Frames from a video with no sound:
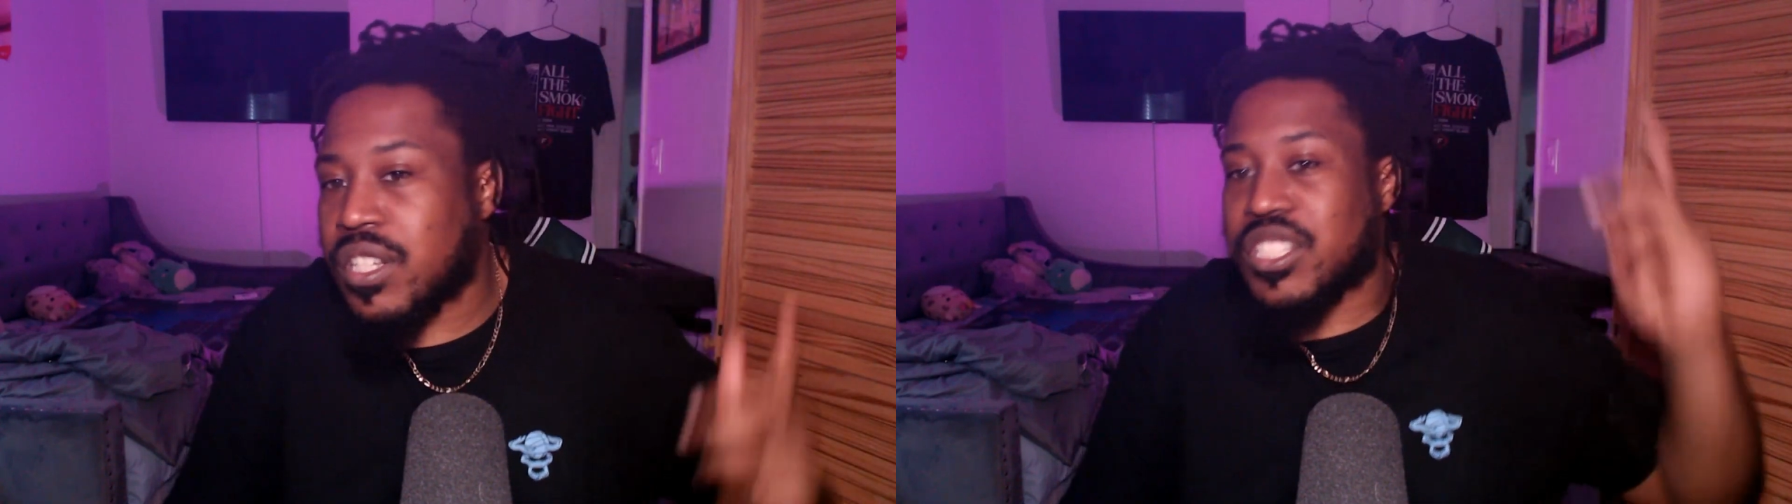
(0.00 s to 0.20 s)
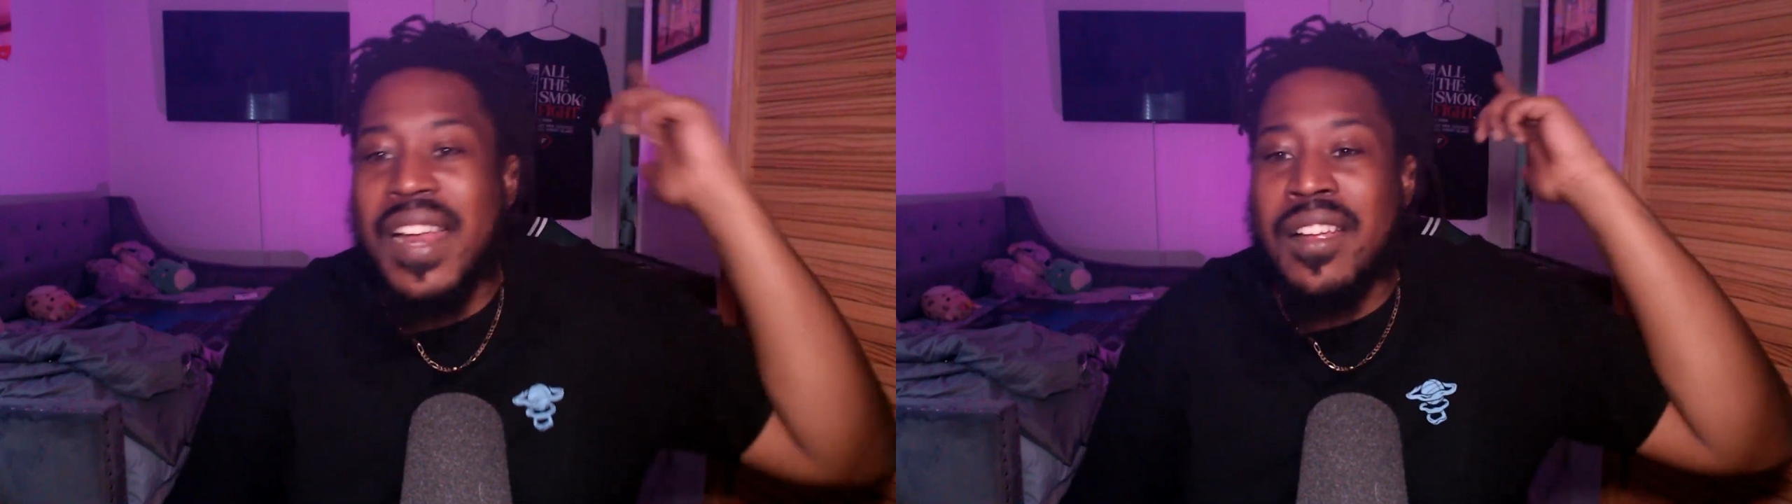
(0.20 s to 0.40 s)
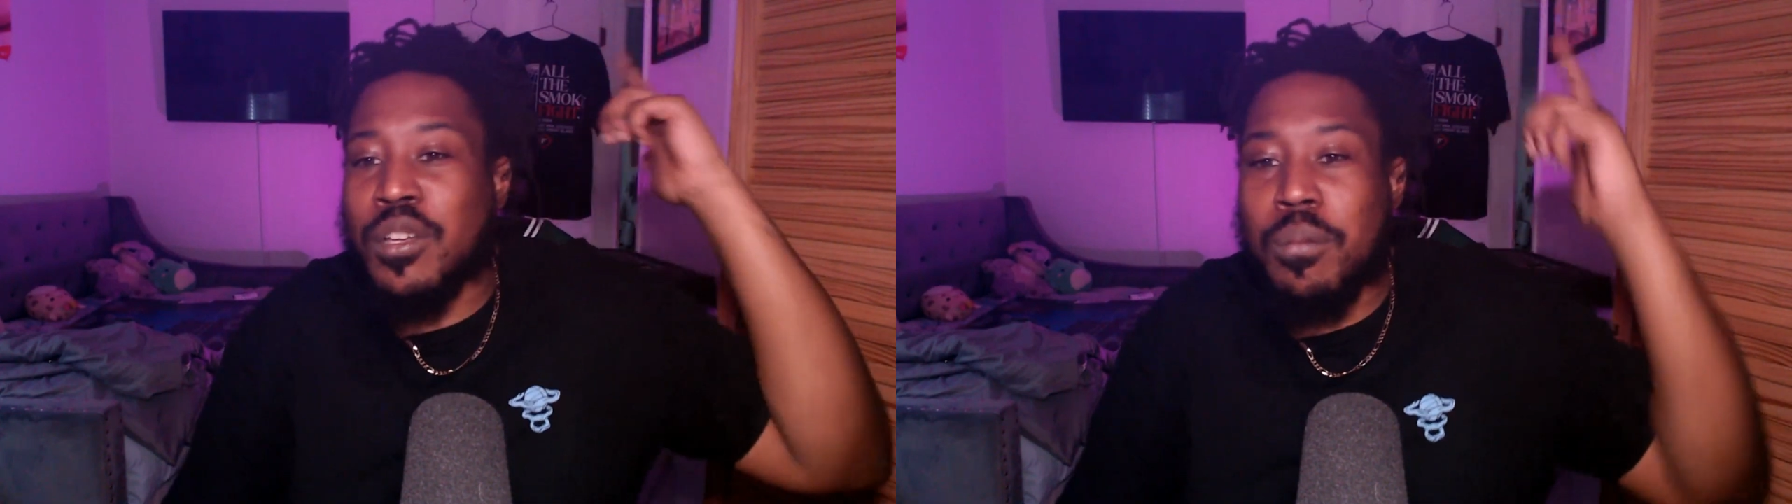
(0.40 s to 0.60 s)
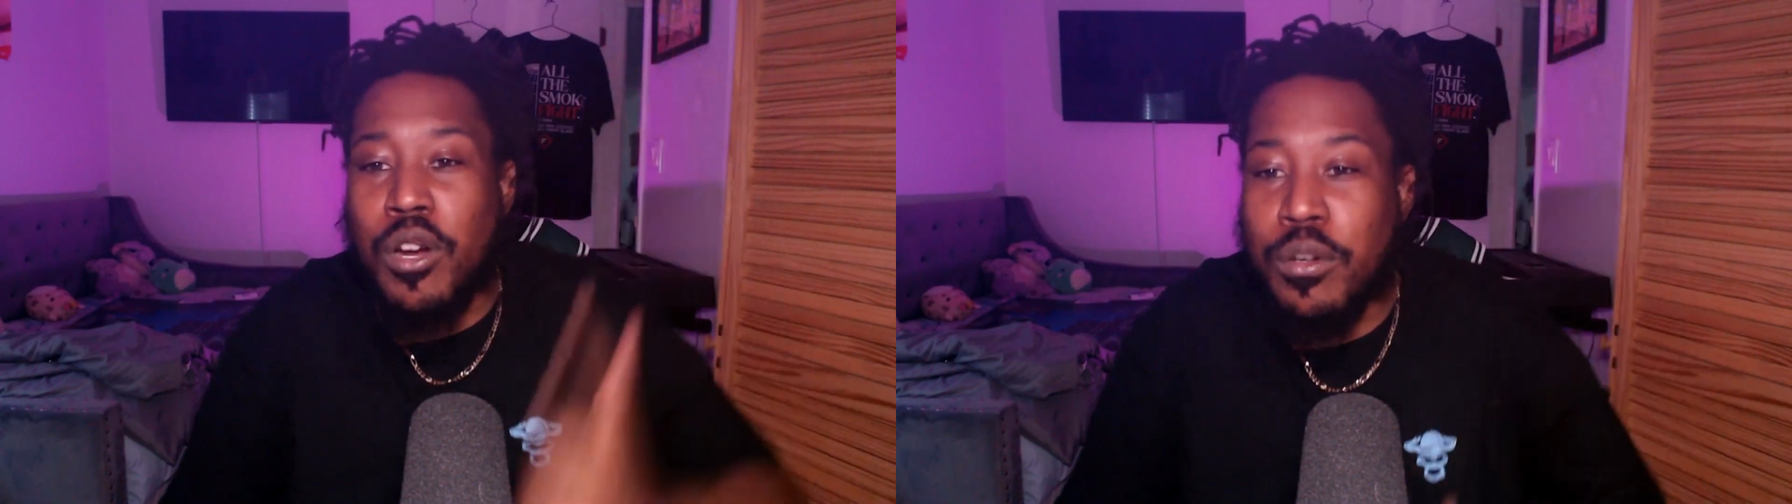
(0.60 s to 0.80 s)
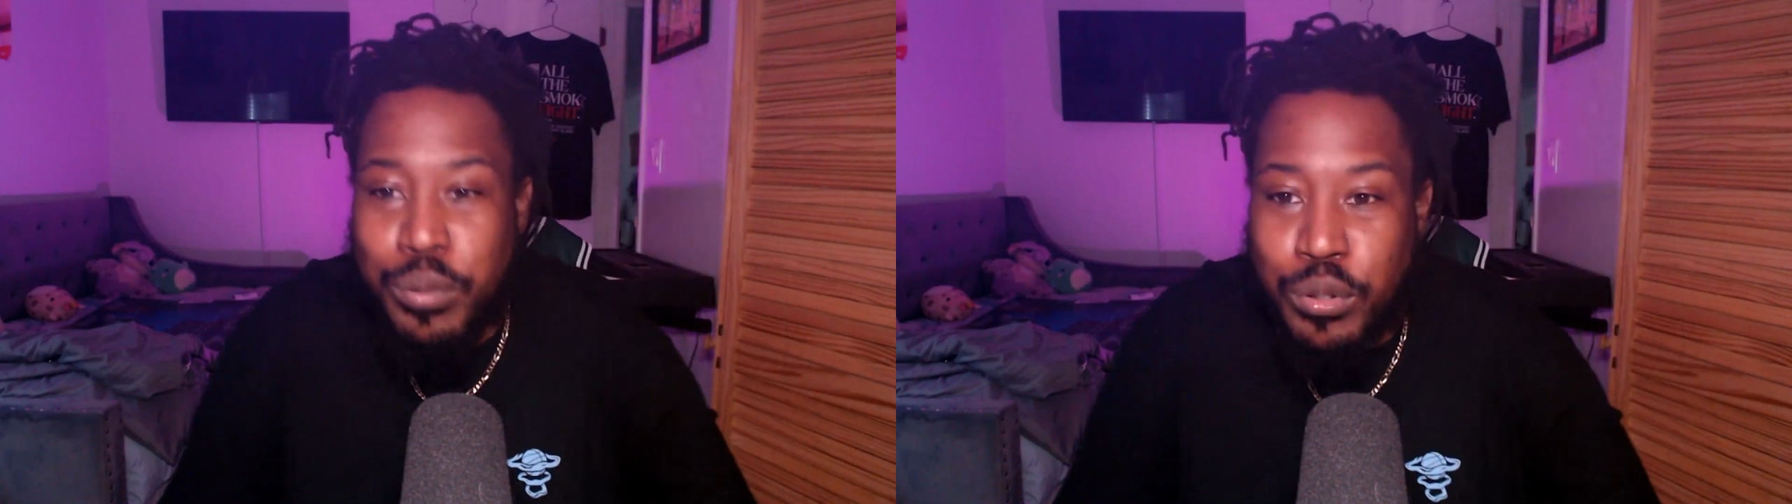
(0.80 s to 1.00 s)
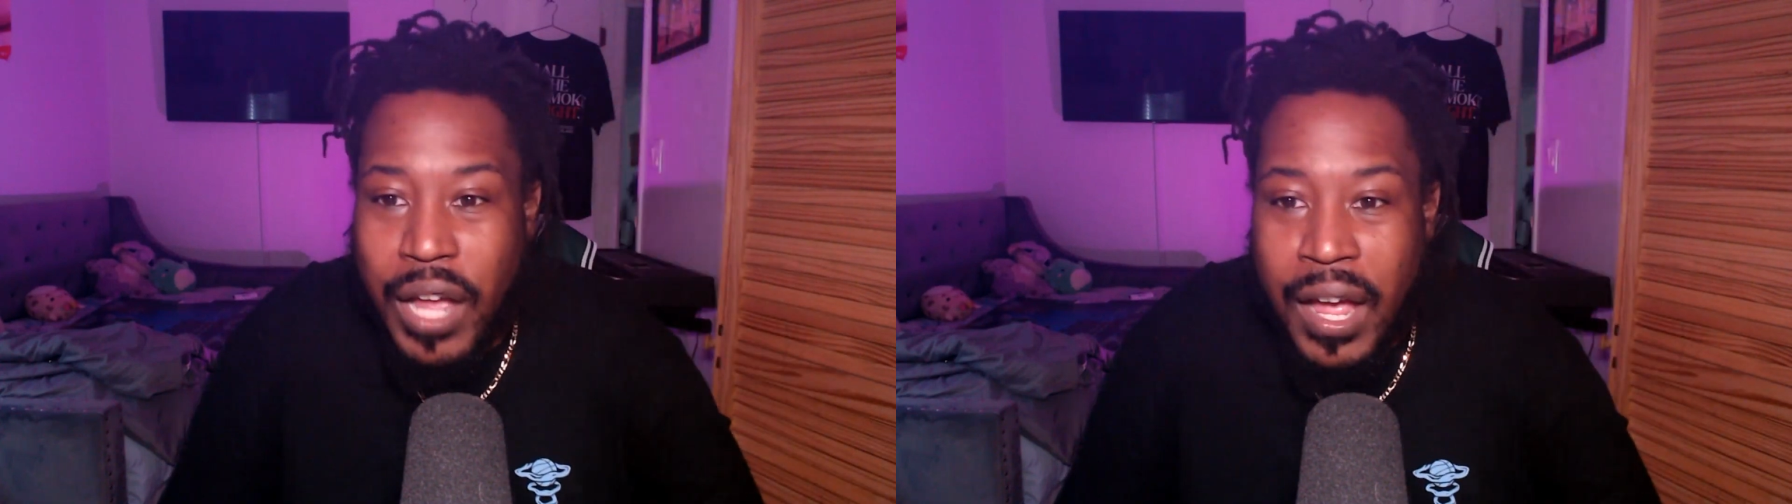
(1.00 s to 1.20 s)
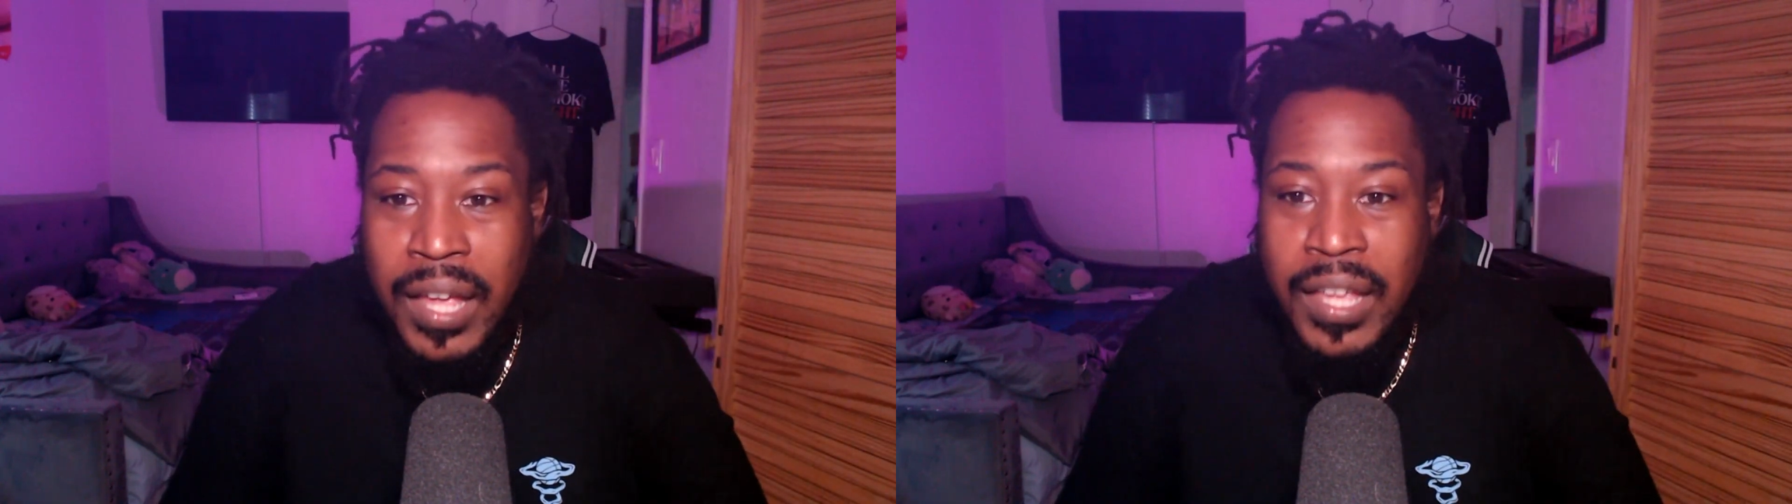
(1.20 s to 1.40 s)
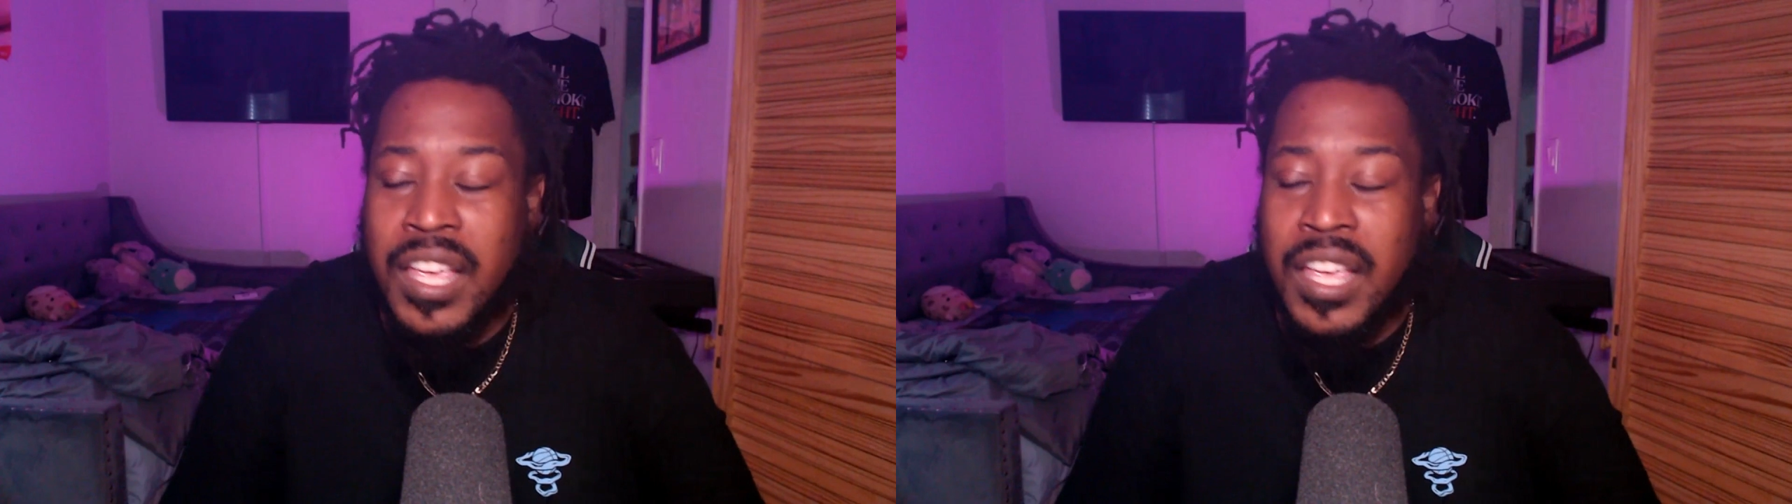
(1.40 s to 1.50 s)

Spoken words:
Shout out to Martin Budai.